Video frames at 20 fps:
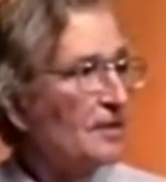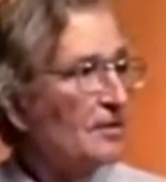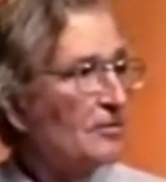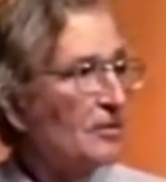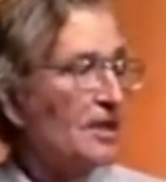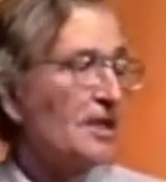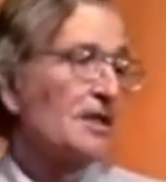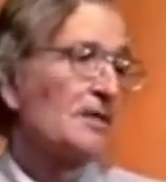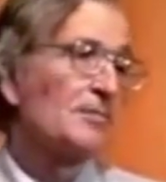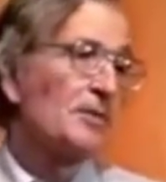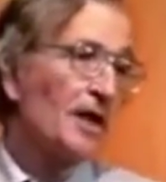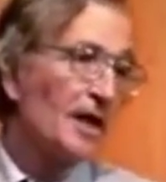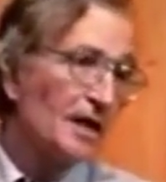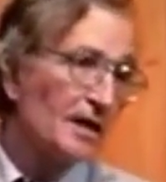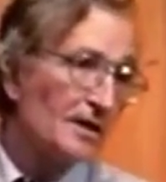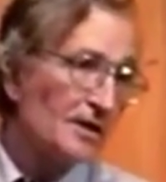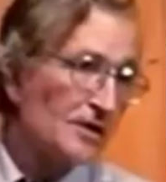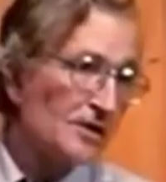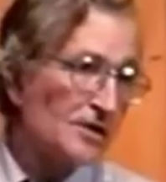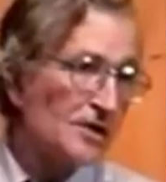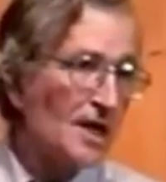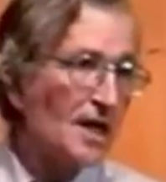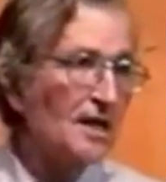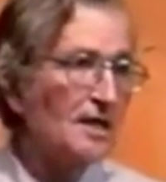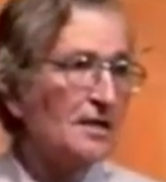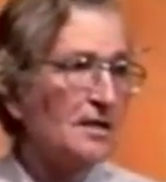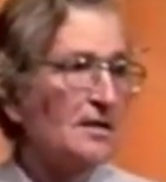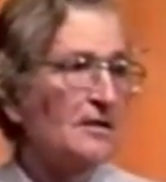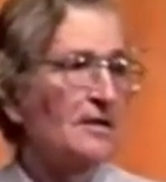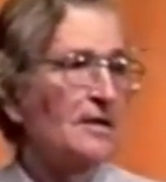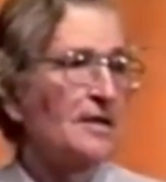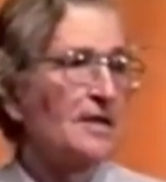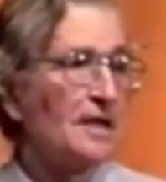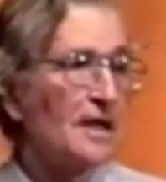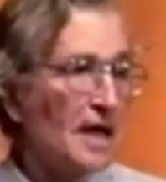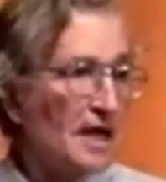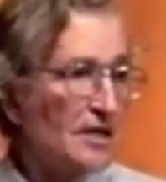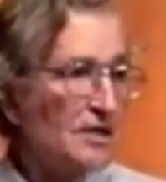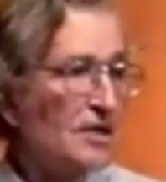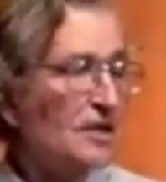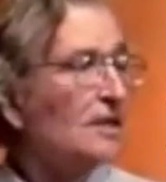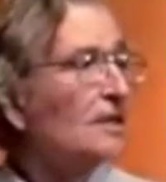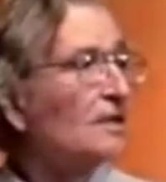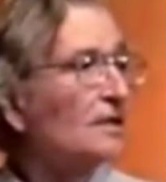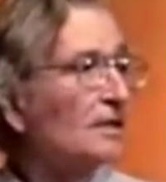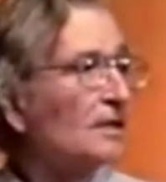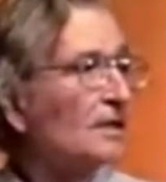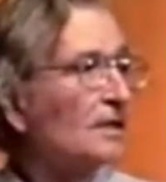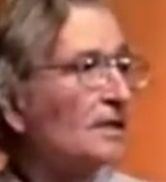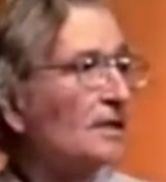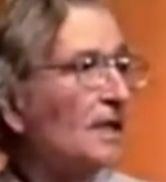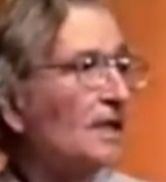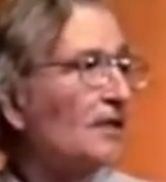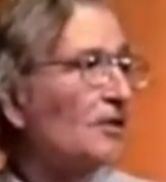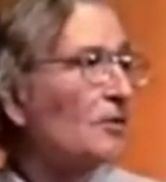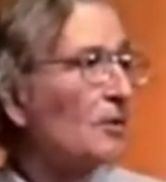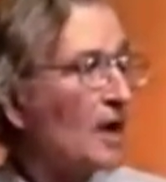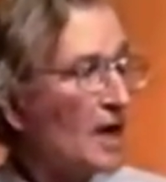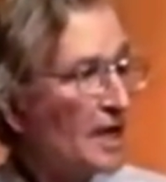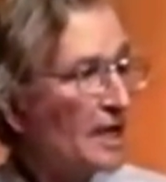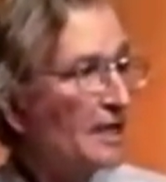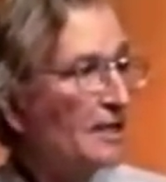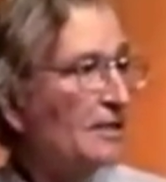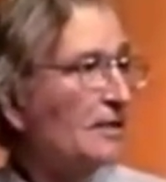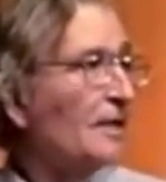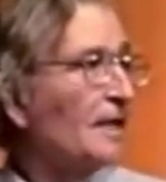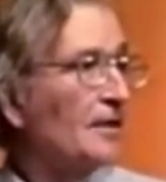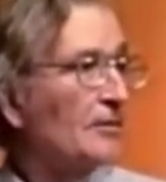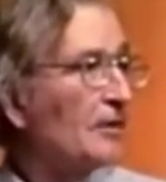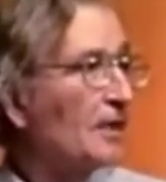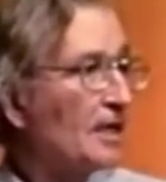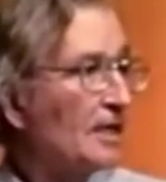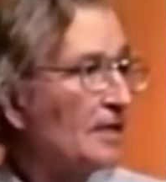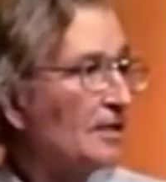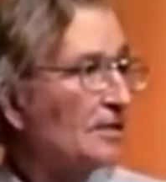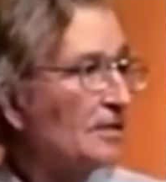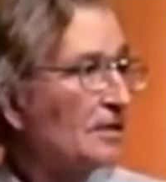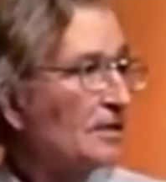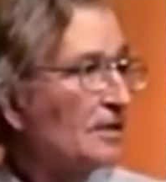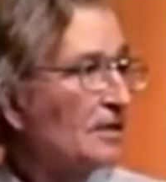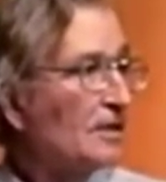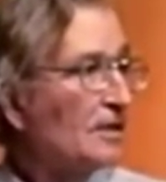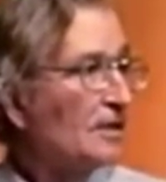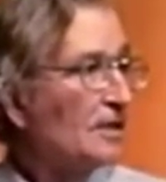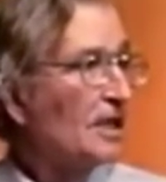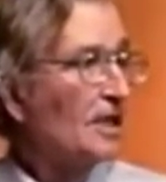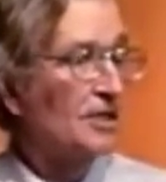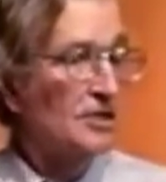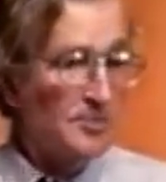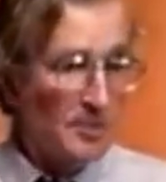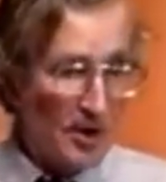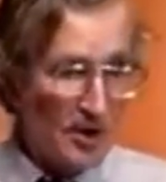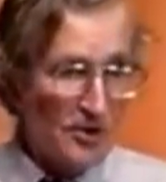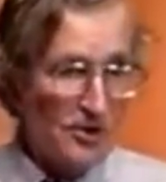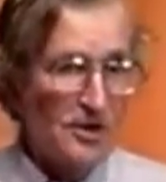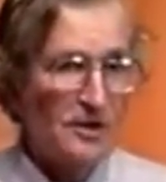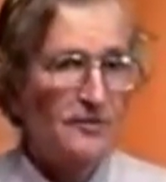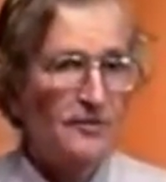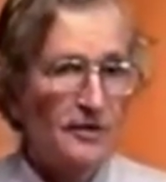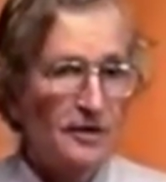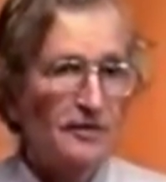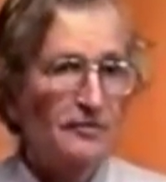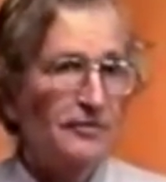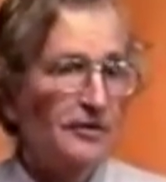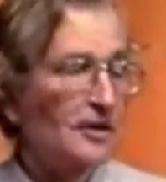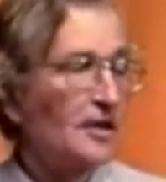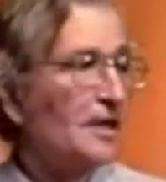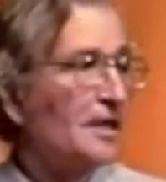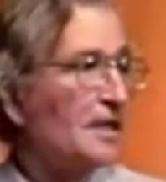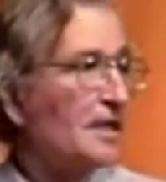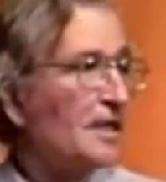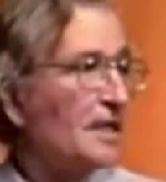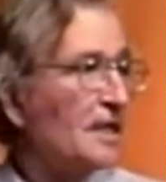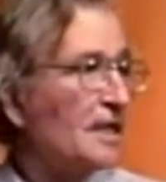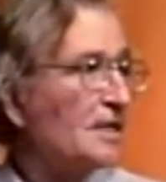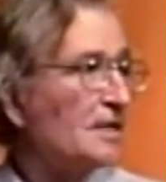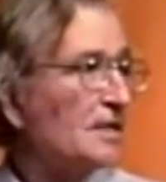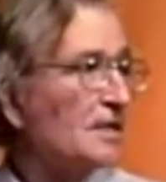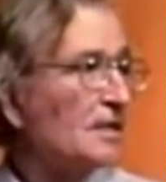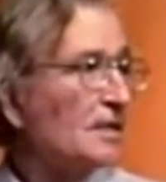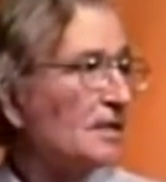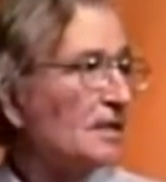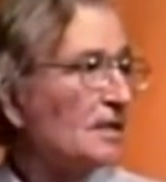whether you play it in dissent or in the nation or on the right or anywhere else. Expose it for the fraud that it is.